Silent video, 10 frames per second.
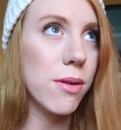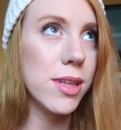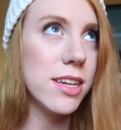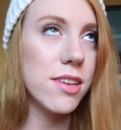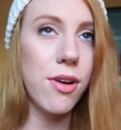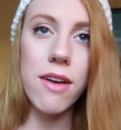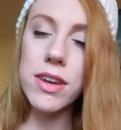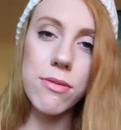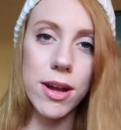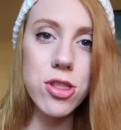I realized I don't have
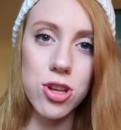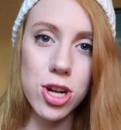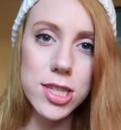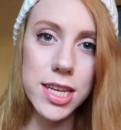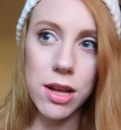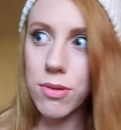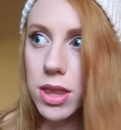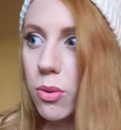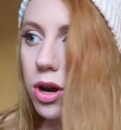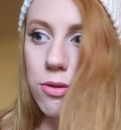any red shirts and I
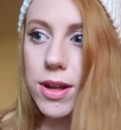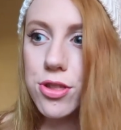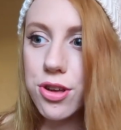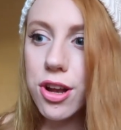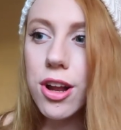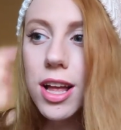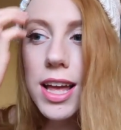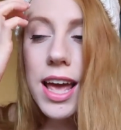really want a red shirt